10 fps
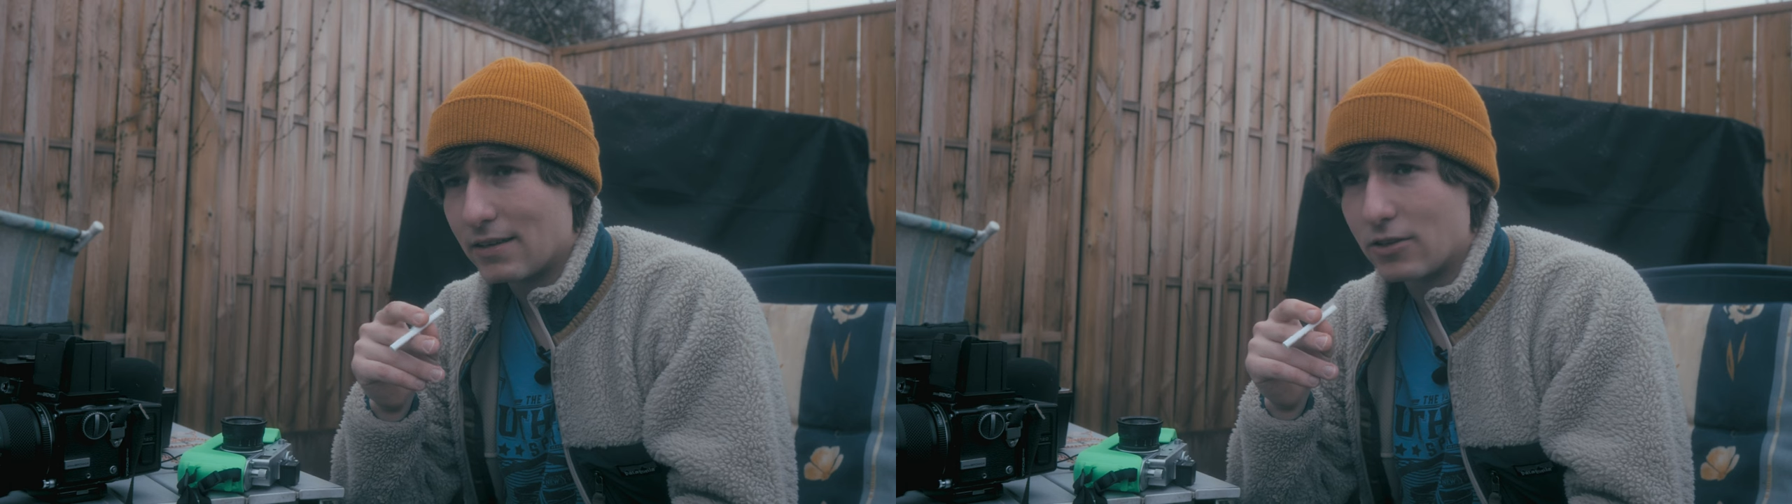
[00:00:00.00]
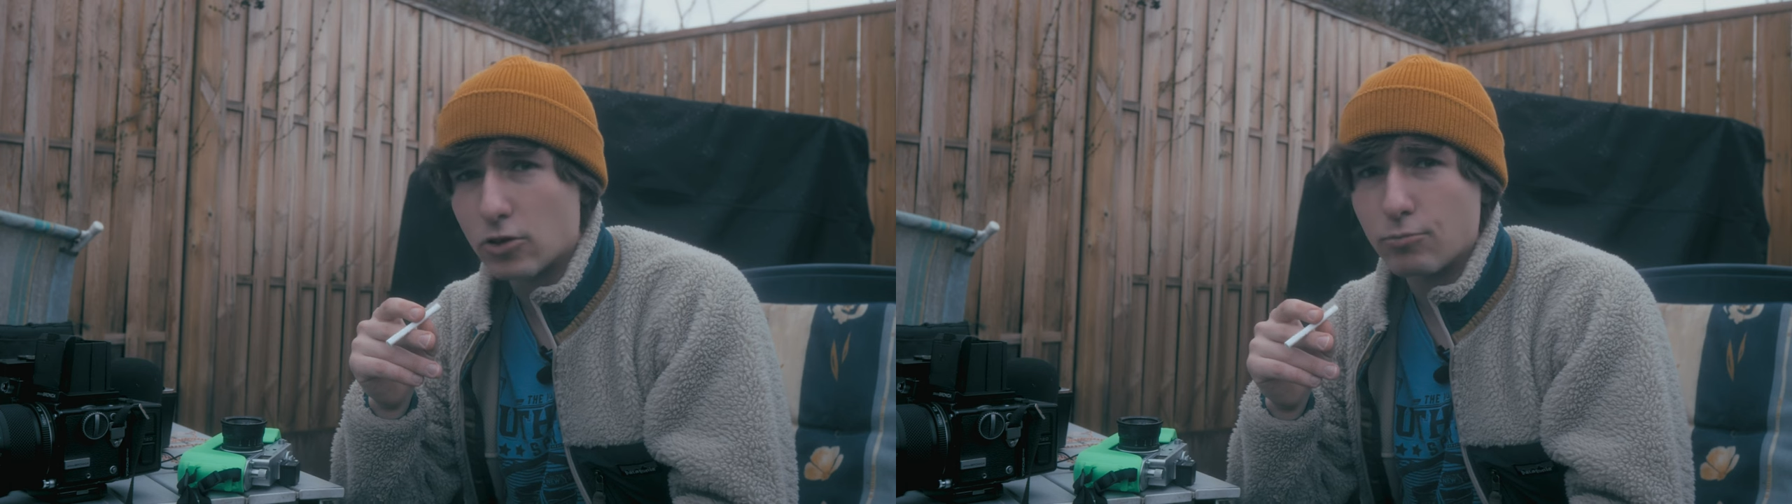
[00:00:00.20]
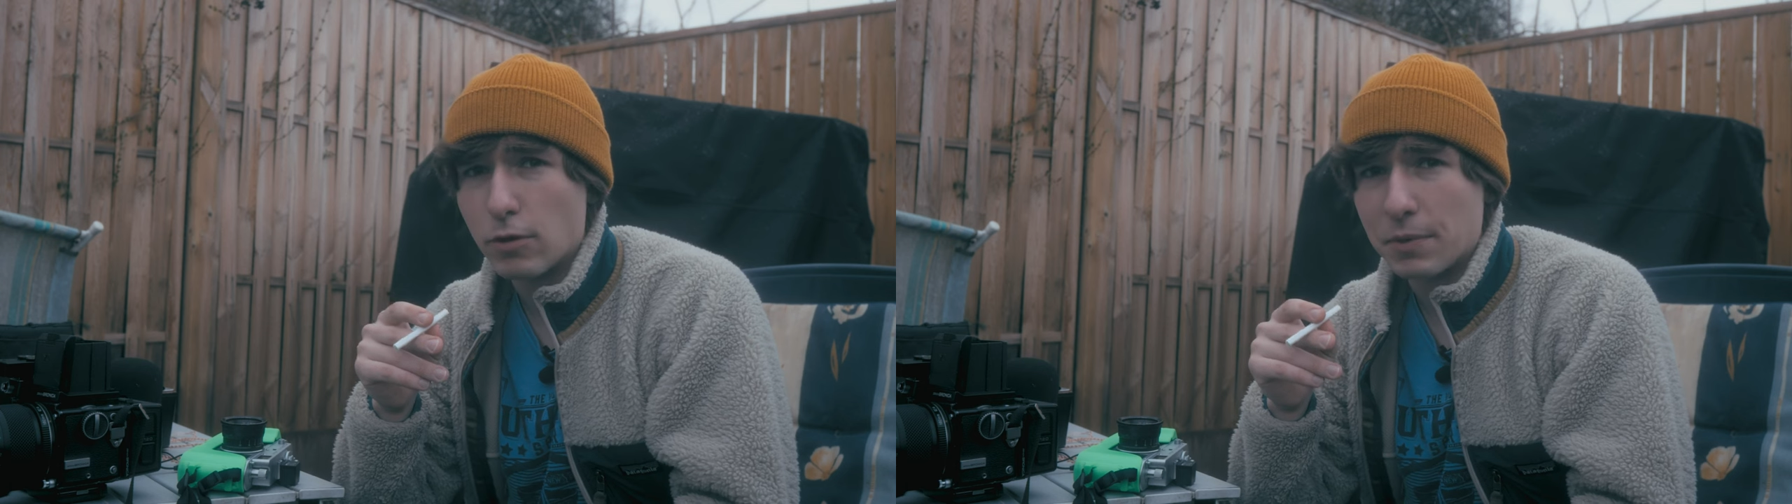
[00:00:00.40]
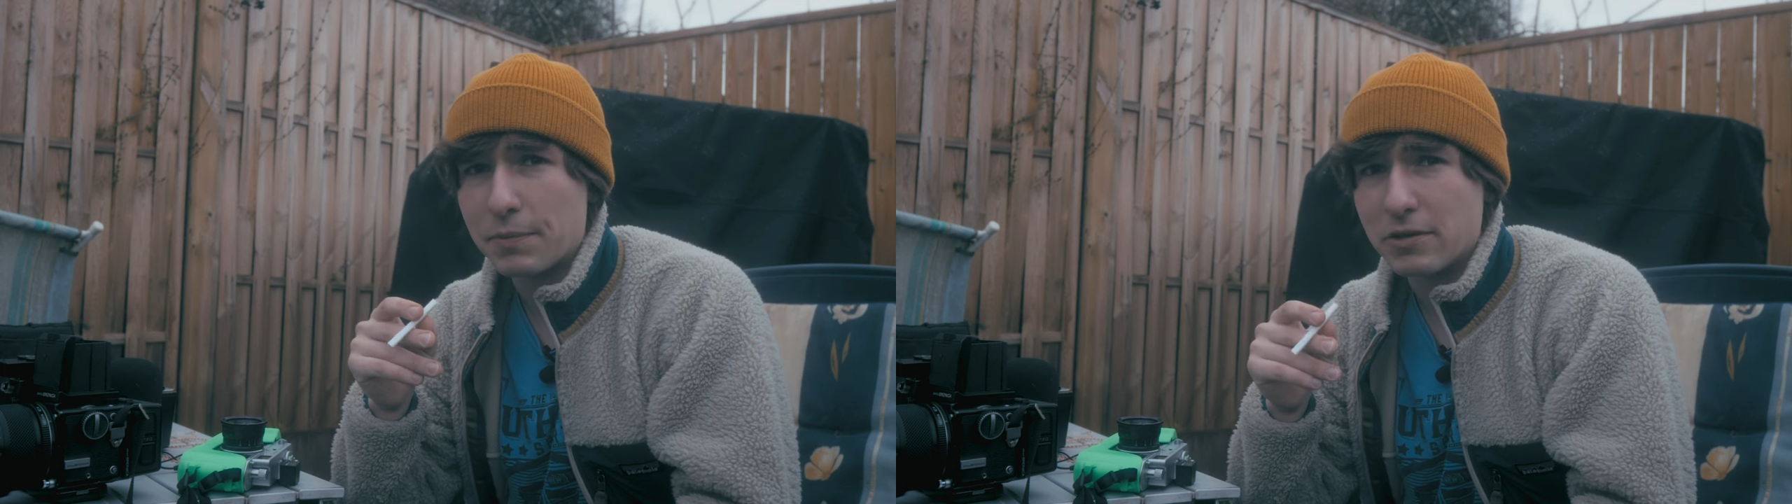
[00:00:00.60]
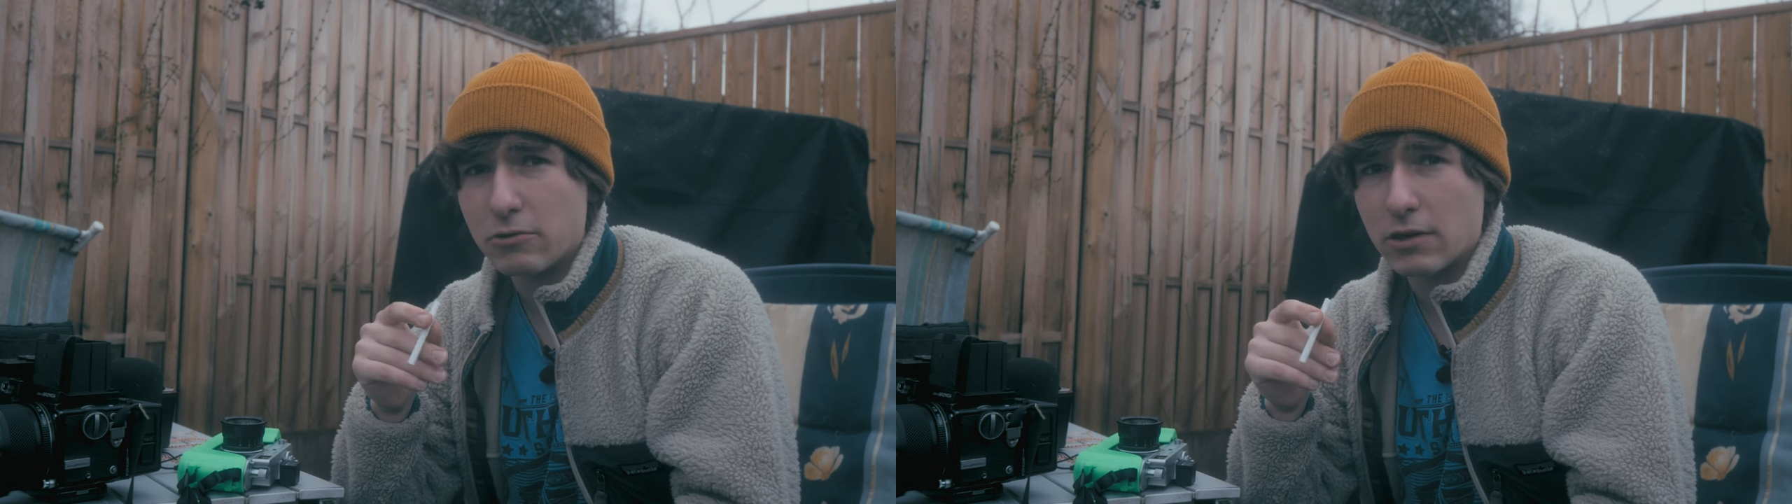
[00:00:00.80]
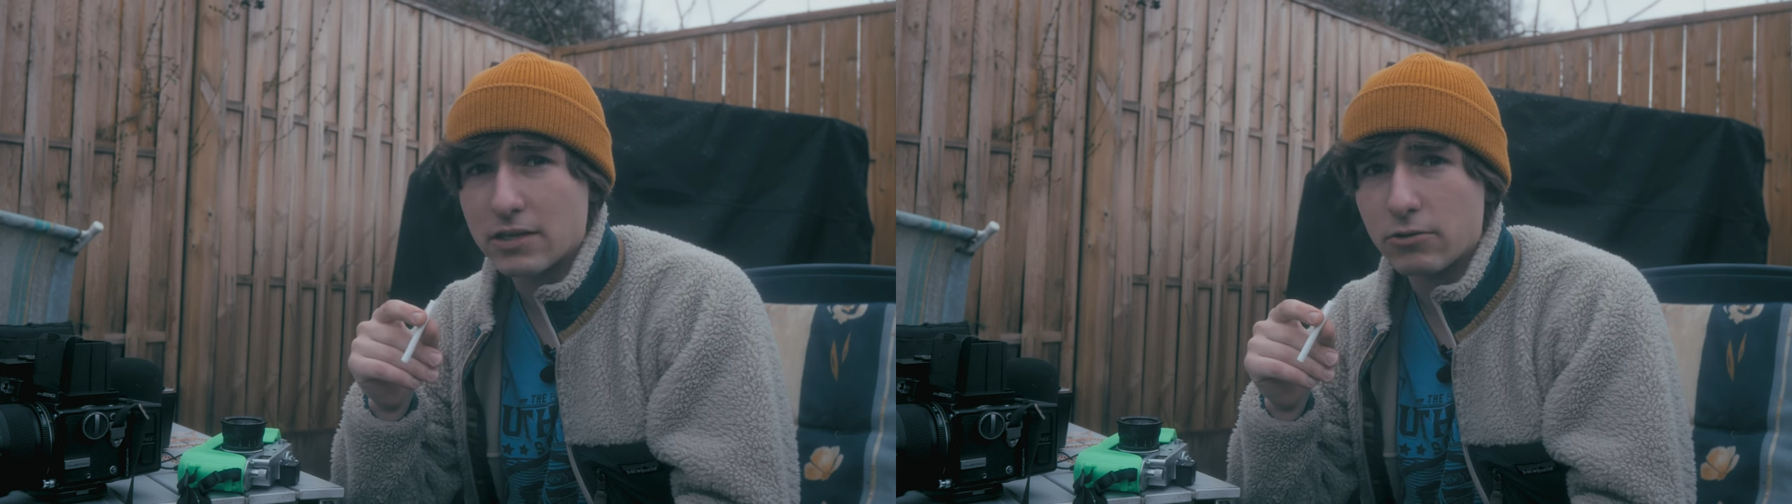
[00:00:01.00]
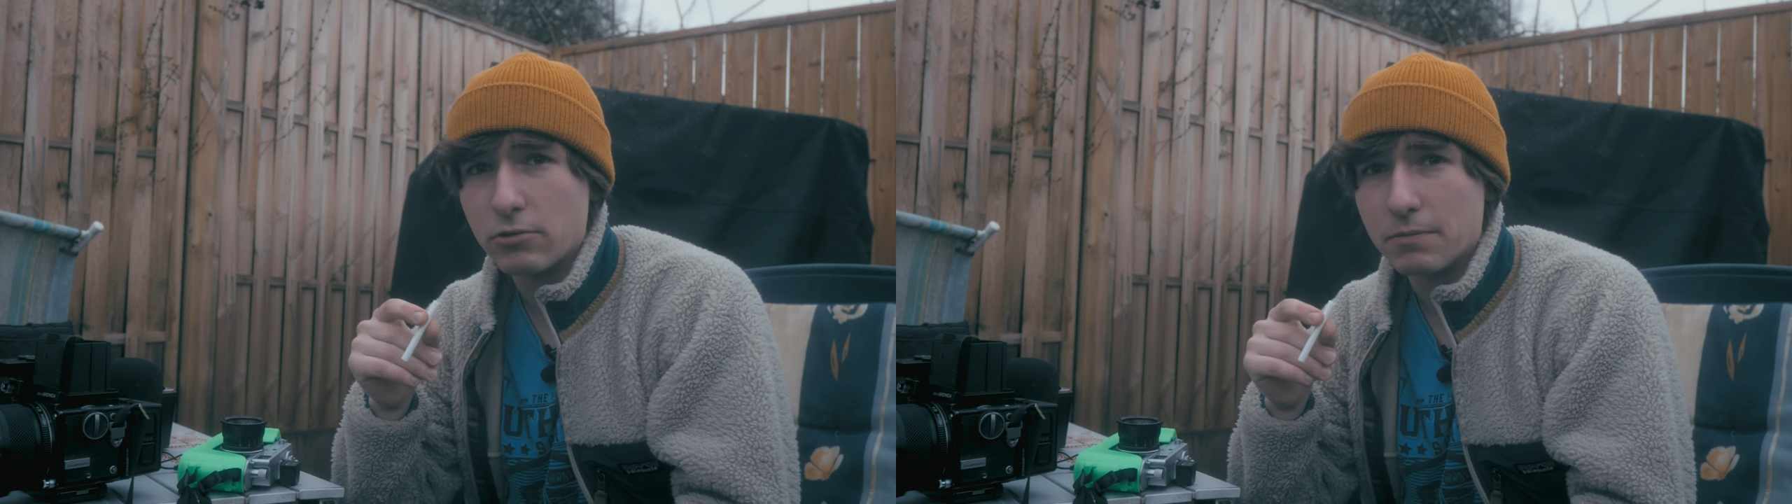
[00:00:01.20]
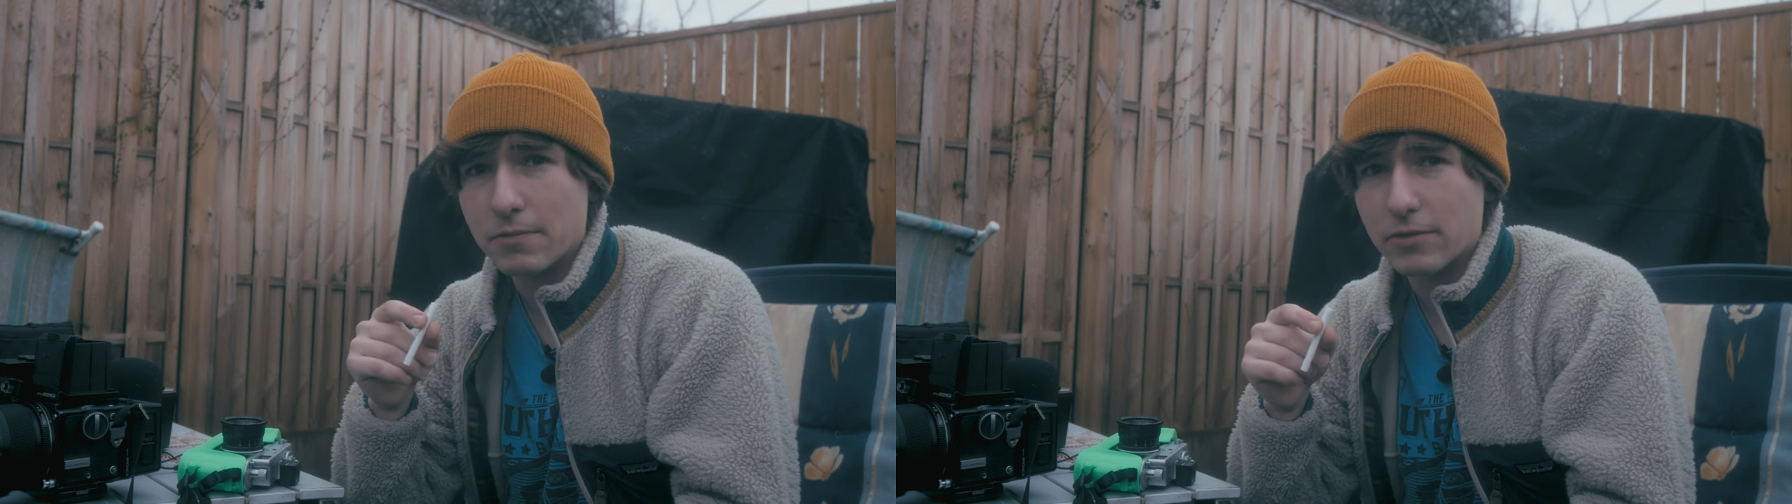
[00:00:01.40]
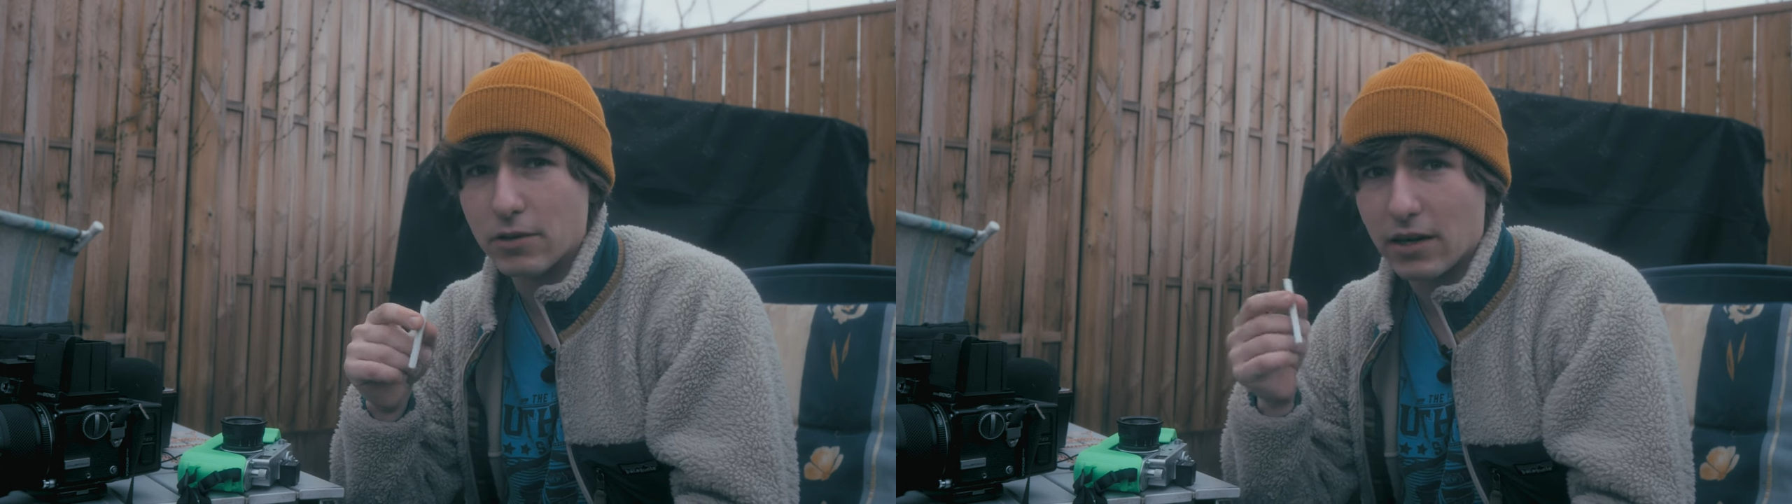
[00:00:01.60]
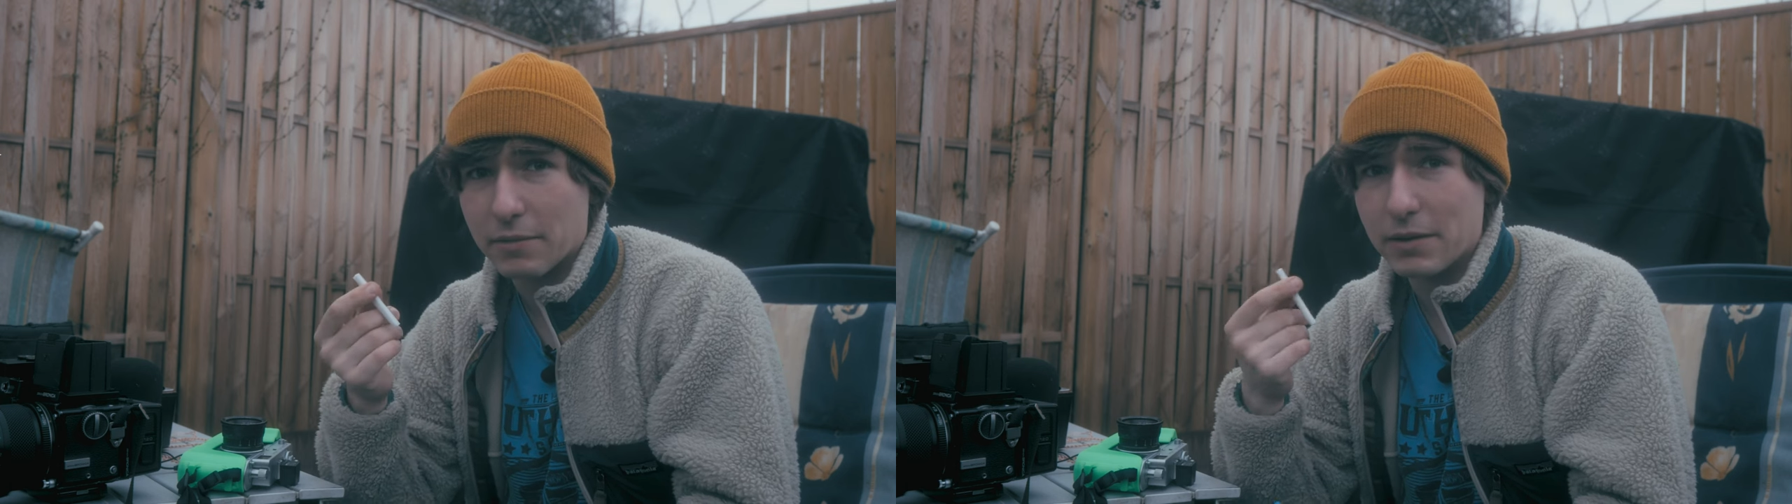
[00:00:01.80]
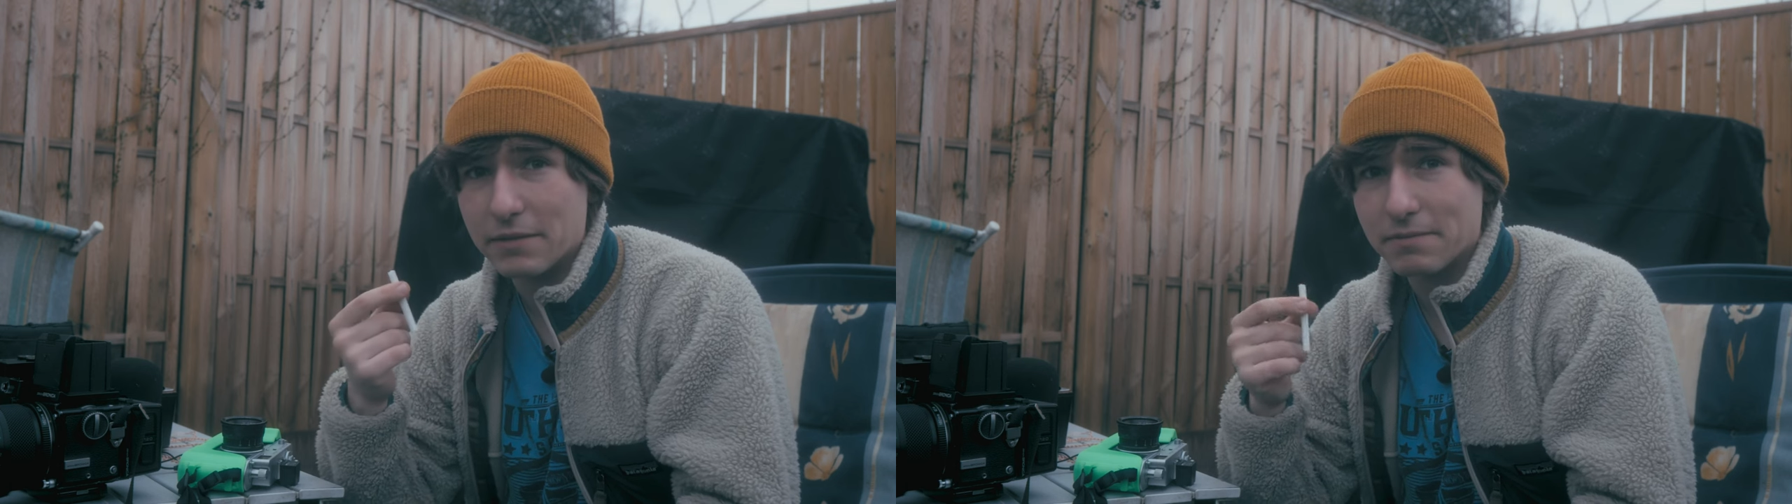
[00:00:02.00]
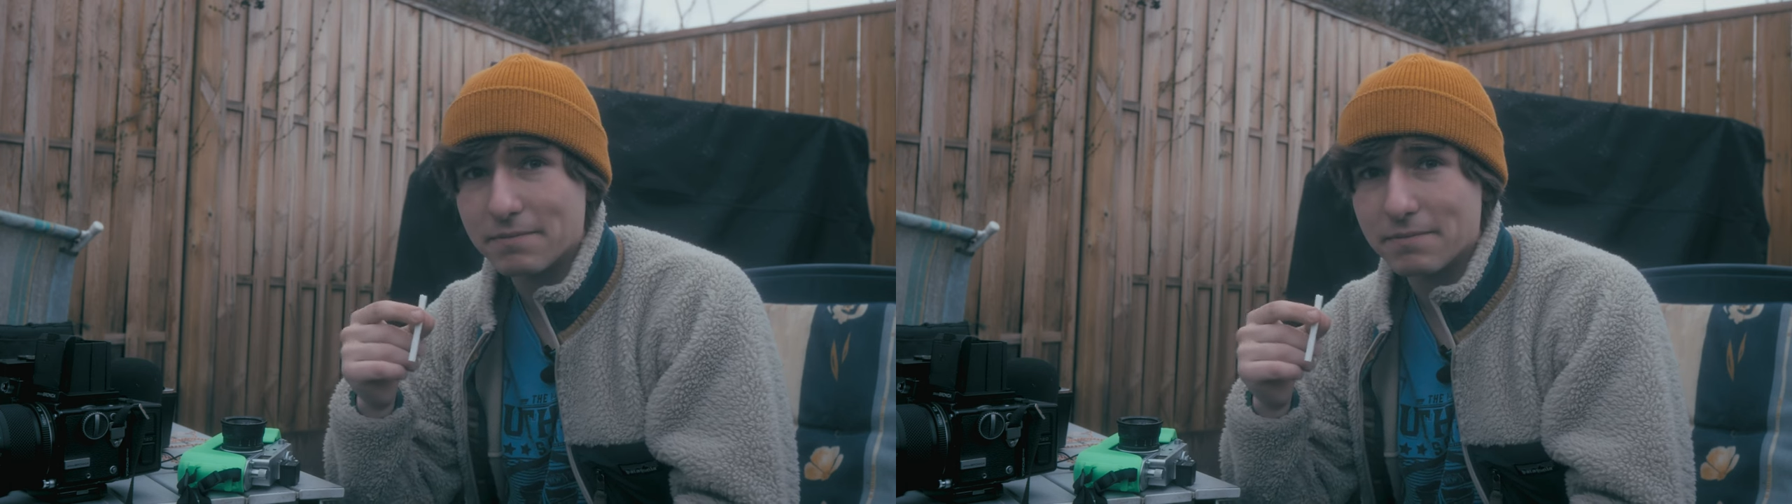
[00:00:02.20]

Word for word: You should probably do this too, if you're like me.